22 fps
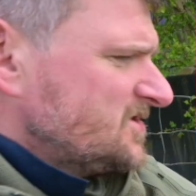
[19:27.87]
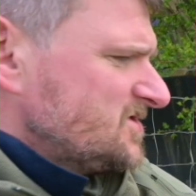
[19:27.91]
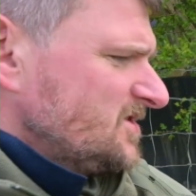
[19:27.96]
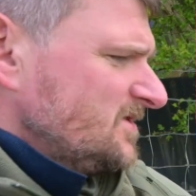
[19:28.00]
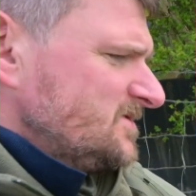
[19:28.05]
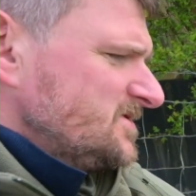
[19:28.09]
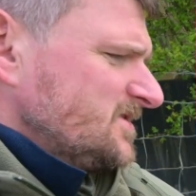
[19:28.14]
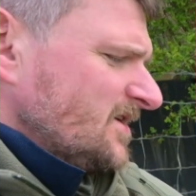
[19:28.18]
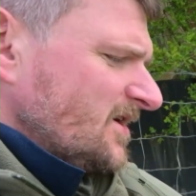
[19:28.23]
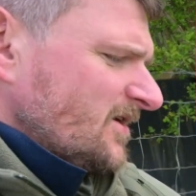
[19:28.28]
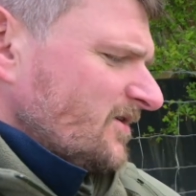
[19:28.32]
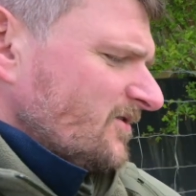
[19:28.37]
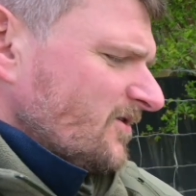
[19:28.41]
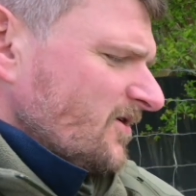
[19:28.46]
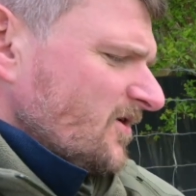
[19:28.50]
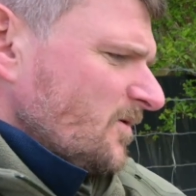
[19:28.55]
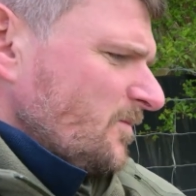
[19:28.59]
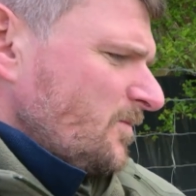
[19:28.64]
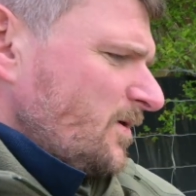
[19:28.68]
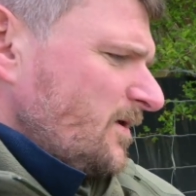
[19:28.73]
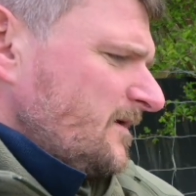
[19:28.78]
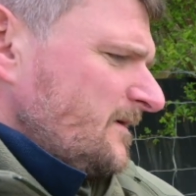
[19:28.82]
shooting a
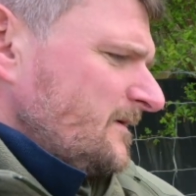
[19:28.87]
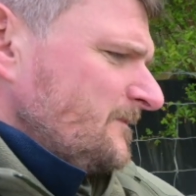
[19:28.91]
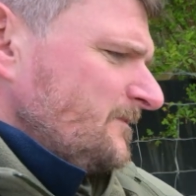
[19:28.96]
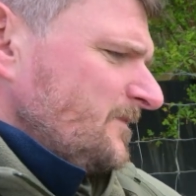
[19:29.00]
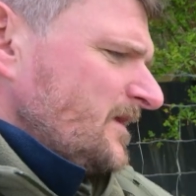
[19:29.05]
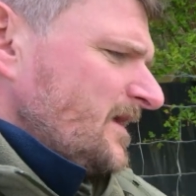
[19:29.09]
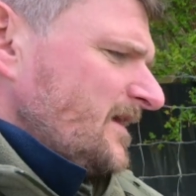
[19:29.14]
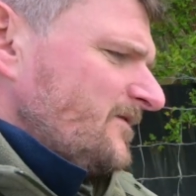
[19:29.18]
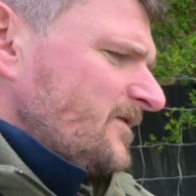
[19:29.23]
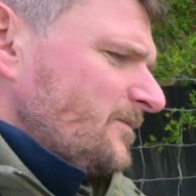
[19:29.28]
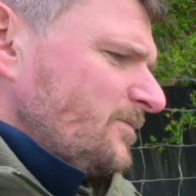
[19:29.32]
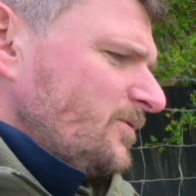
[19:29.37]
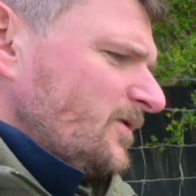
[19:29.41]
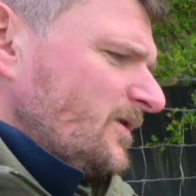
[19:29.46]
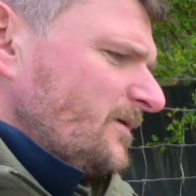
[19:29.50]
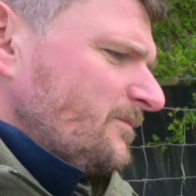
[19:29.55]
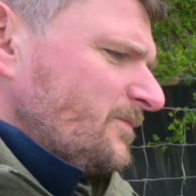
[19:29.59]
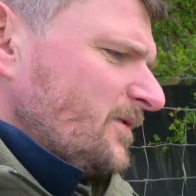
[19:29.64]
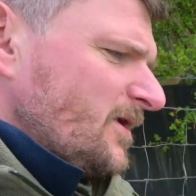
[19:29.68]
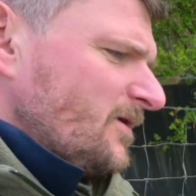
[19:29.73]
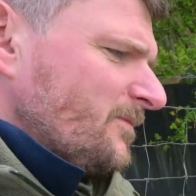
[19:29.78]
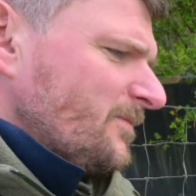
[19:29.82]
group if I put
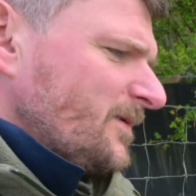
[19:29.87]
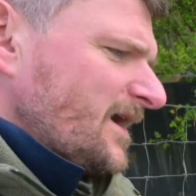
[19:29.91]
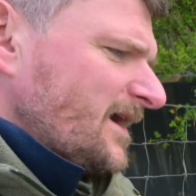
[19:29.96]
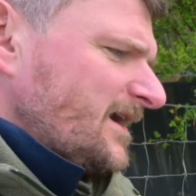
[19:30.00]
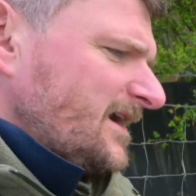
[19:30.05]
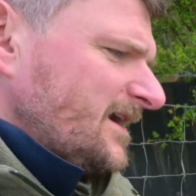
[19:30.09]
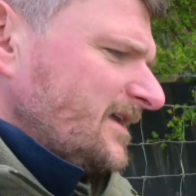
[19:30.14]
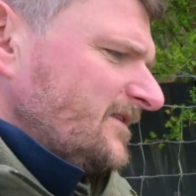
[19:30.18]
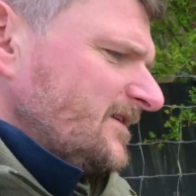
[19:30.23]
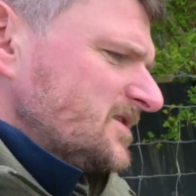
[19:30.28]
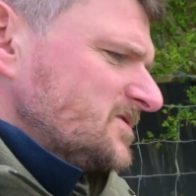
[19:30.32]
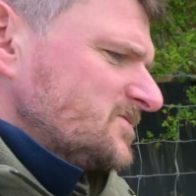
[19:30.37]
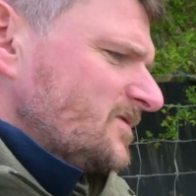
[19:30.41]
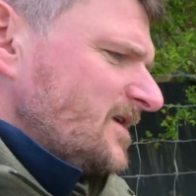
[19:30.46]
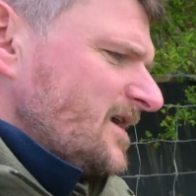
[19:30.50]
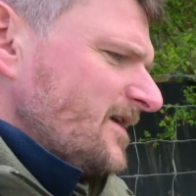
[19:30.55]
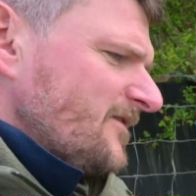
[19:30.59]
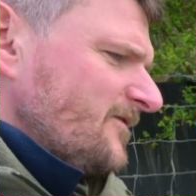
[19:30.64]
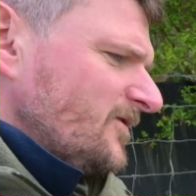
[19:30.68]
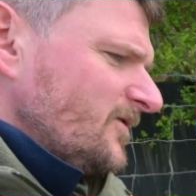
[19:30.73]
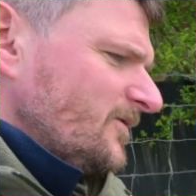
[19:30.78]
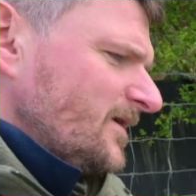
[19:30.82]
the bolt back in this
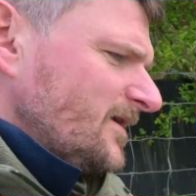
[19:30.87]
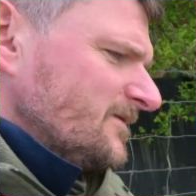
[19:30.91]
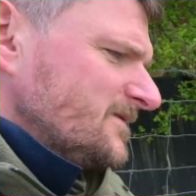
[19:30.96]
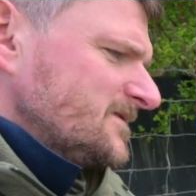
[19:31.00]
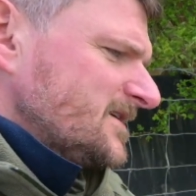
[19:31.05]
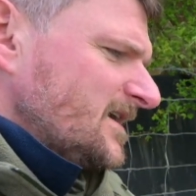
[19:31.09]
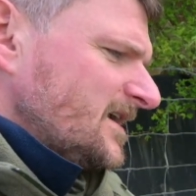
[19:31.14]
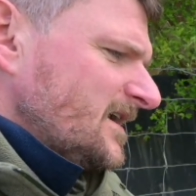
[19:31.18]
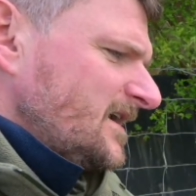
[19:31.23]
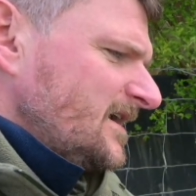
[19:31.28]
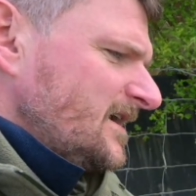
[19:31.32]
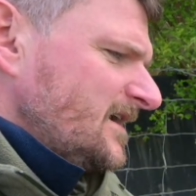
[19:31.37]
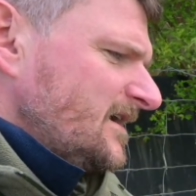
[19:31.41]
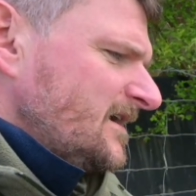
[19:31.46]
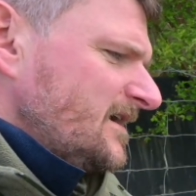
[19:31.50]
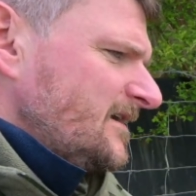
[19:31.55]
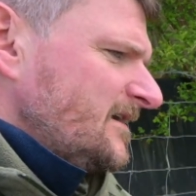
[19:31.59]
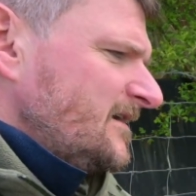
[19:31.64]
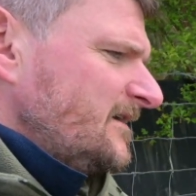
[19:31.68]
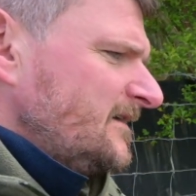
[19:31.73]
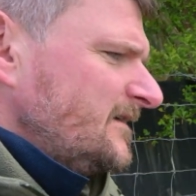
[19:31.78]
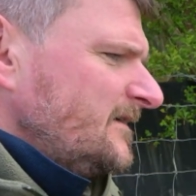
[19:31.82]
rifle, won't I?
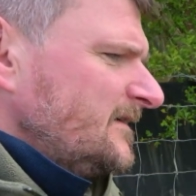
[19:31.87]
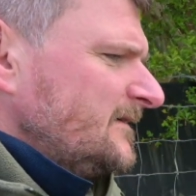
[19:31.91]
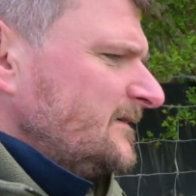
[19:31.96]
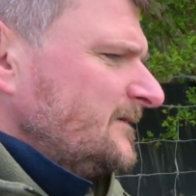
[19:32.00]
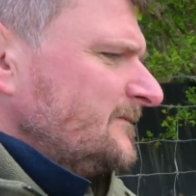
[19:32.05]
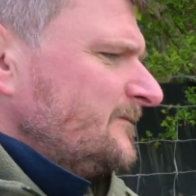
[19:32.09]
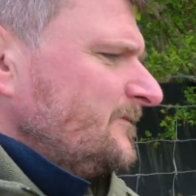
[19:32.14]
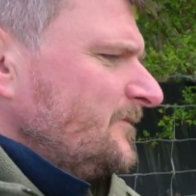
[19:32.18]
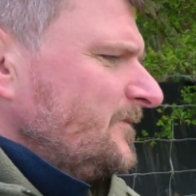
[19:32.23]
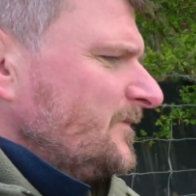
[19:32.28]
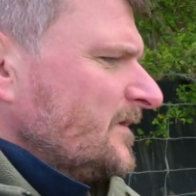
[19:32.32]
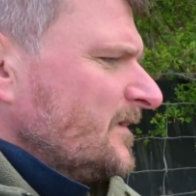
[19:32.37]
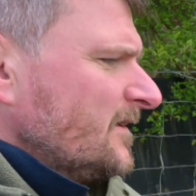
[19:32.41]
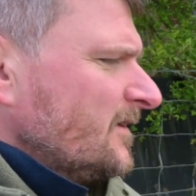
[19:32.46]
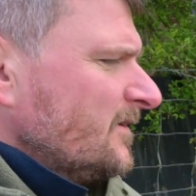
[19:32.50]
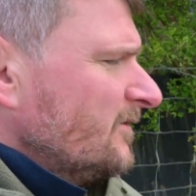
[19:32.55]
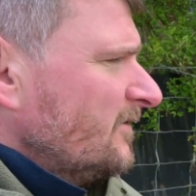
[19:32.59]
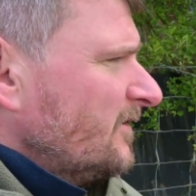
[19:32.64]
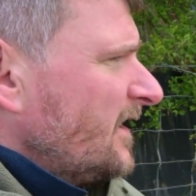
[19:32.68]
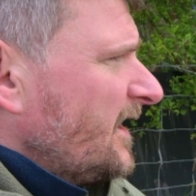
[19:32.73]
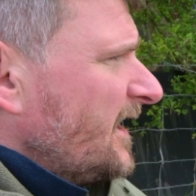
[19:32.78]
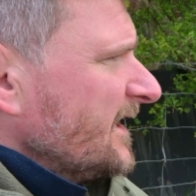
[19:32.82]

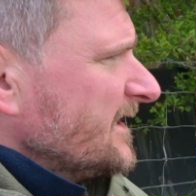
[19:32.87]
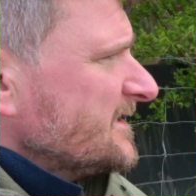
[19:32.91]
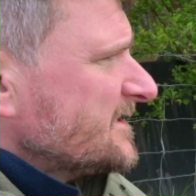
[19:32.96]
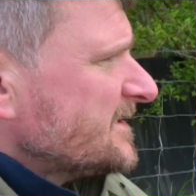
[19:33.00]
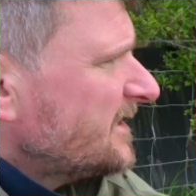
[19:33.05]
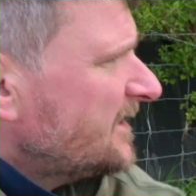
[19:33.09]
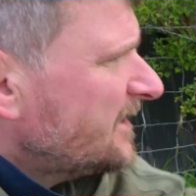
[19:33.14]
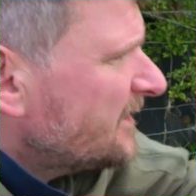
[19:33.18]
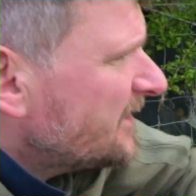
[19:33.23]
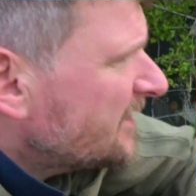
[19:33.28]
Right,